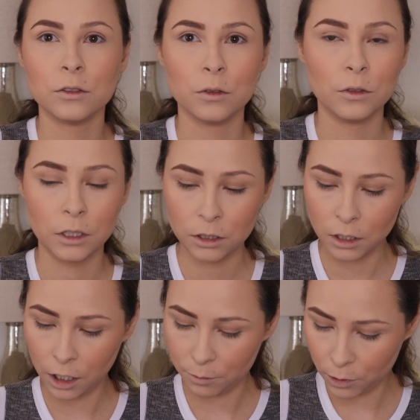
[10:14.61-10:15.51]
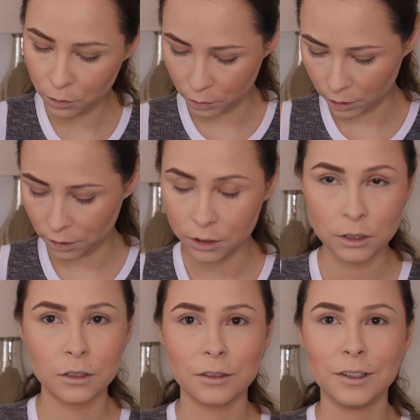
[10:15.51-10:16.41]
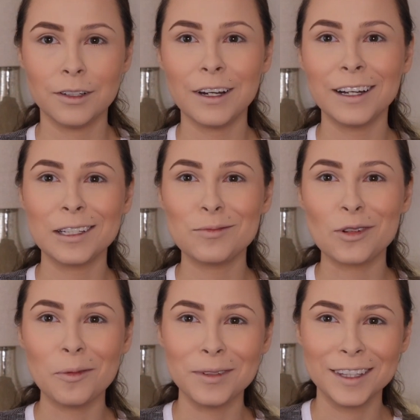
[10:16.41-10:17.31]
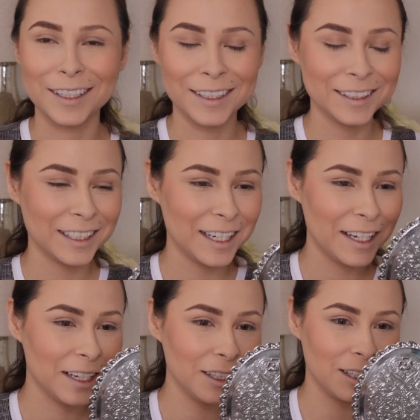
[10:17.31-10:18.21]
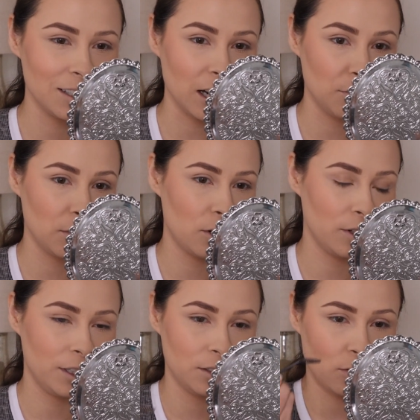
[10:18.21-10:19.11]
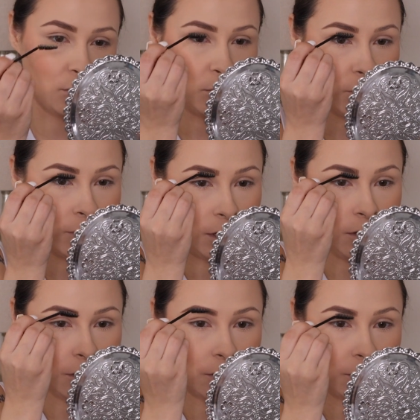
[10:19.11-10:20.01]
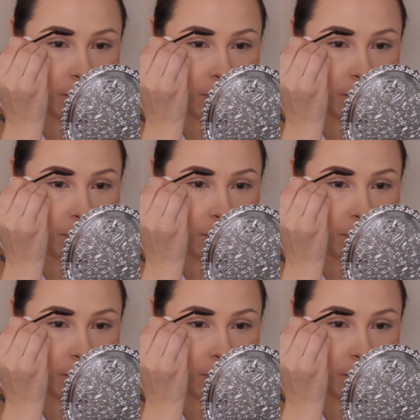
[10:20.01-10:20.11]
So this eyebrow is, I keep dropping things. This eyebrow is almost finished.